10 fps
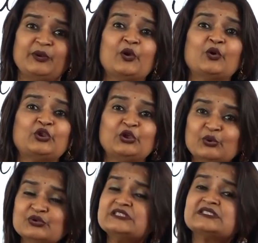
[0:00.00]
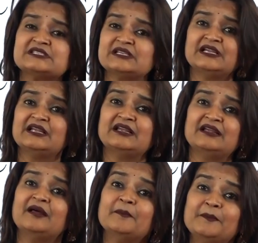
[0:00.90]
we do not use
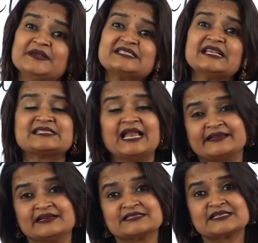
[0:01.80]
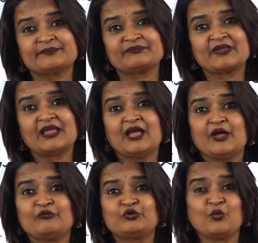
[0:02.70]
business letters.
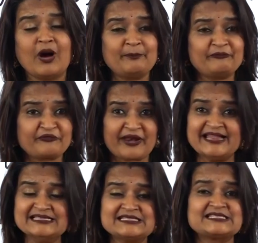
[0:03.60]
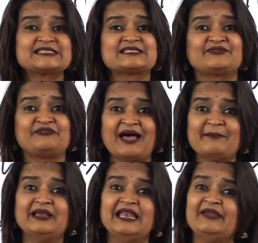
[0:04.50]
To our friends,
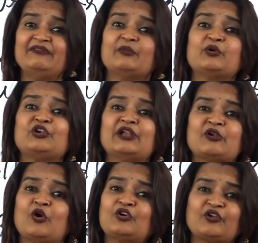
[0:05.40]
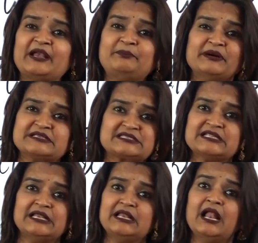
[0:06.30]
family, we would not write
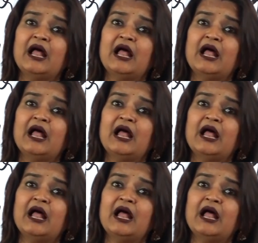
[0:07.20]
personal